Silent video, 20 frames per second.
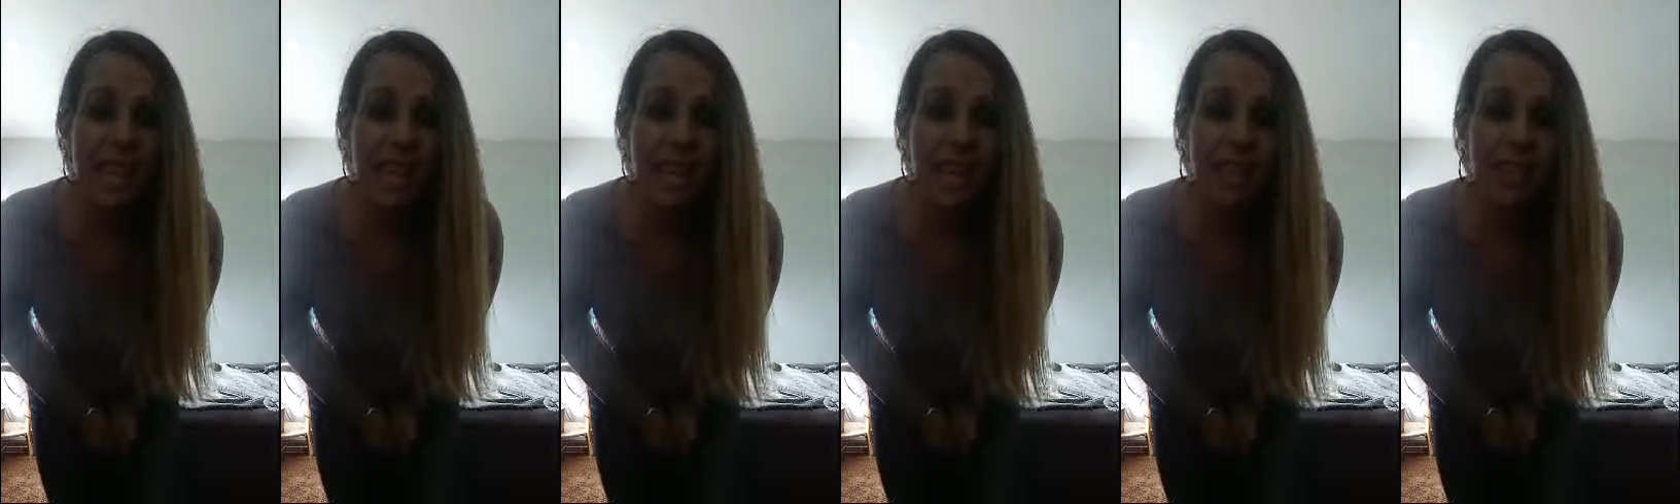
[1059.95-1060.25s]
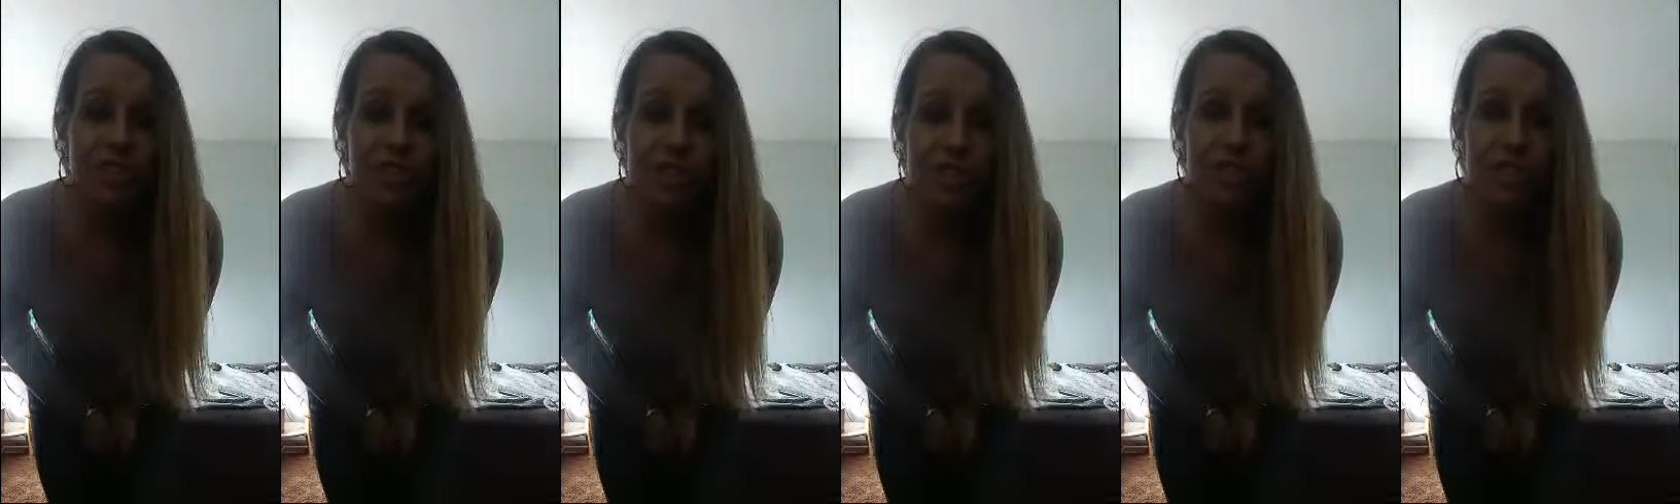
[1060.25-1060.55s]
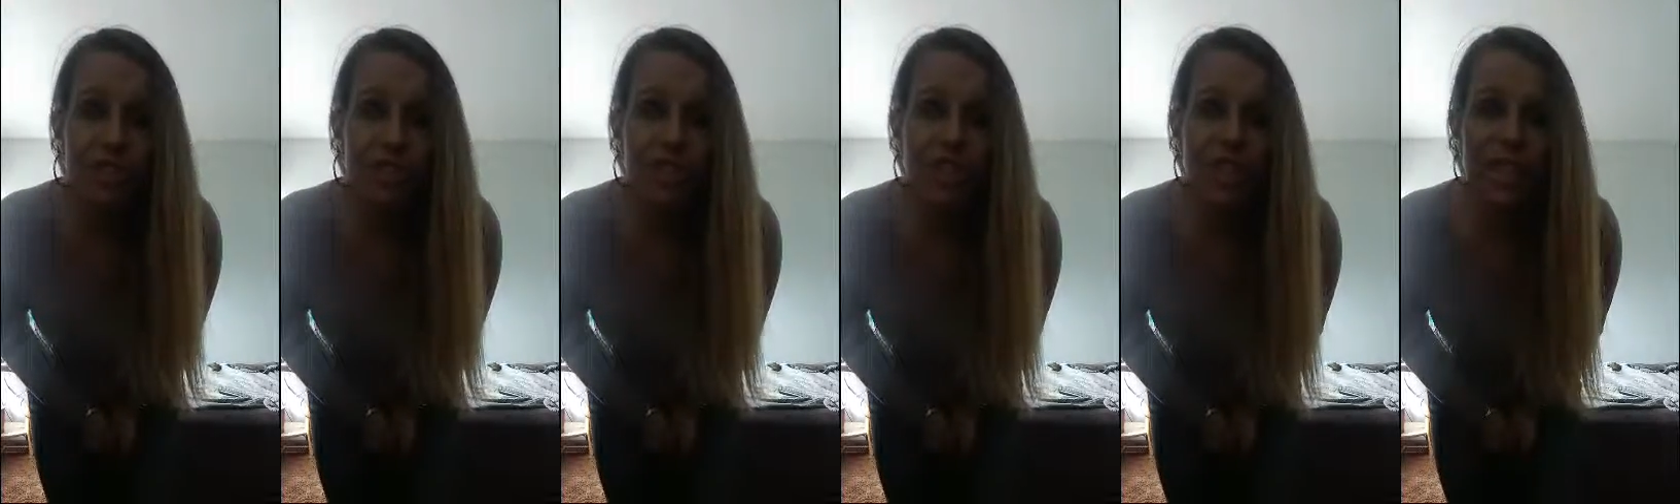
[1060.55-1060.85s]
and your son
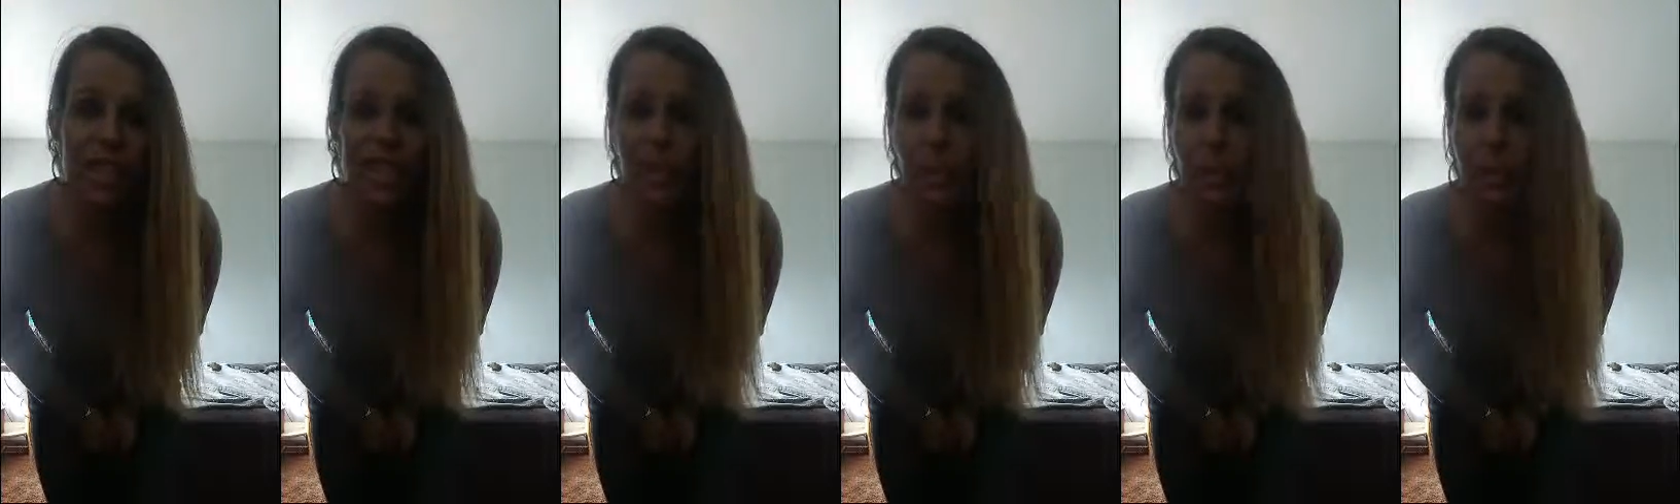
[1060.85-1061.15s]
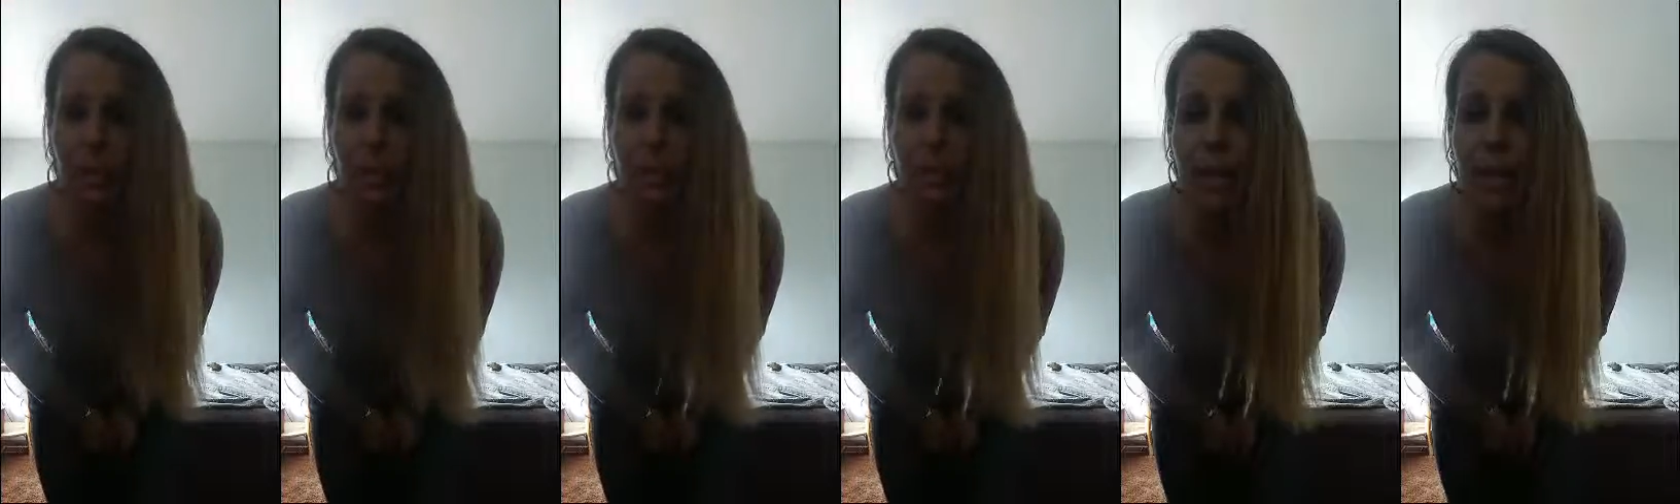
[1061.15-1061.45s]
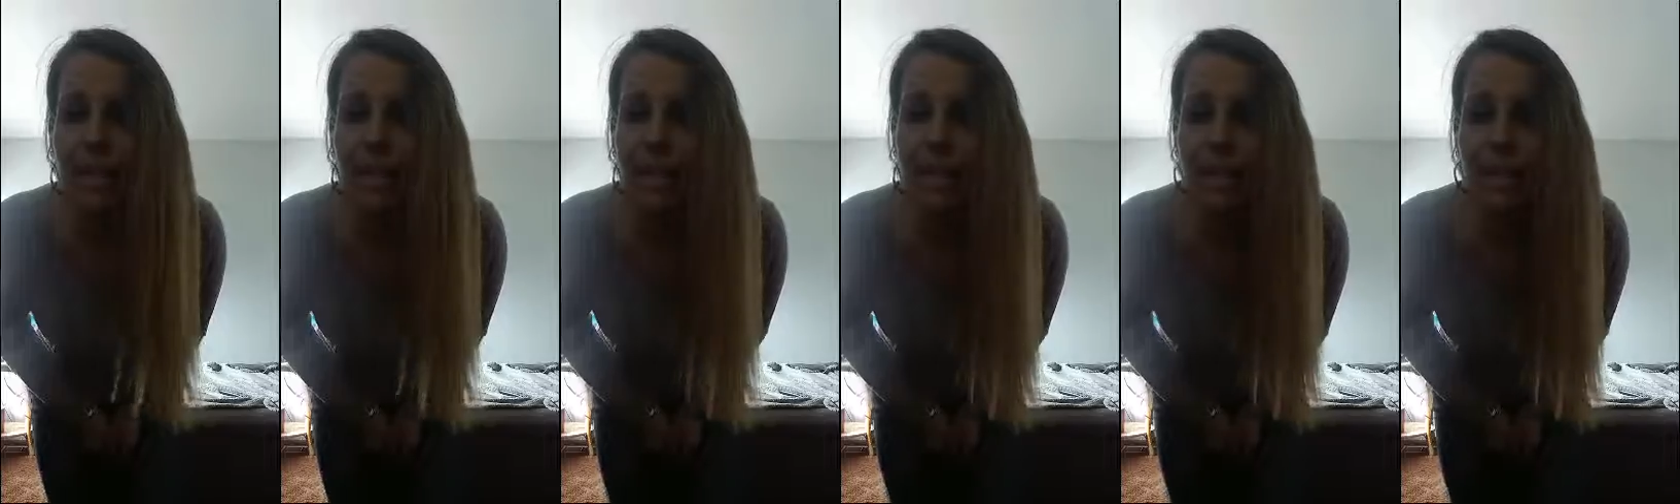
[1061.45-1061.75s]
was already like 3
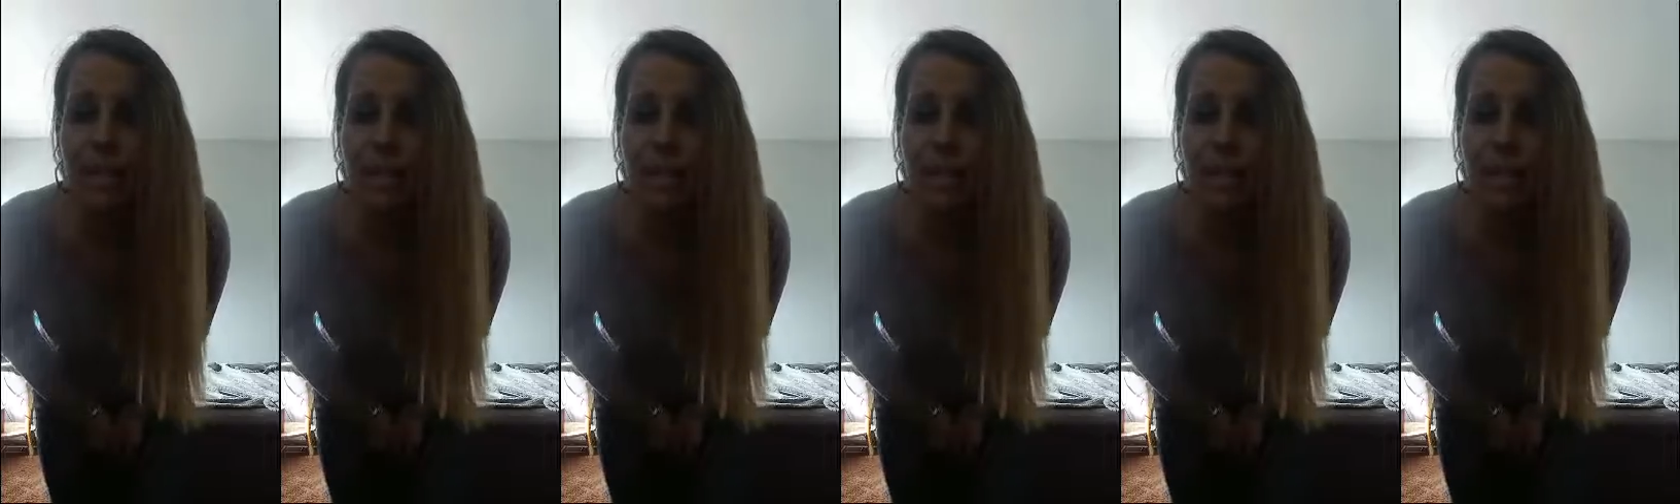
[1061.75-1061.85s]
months,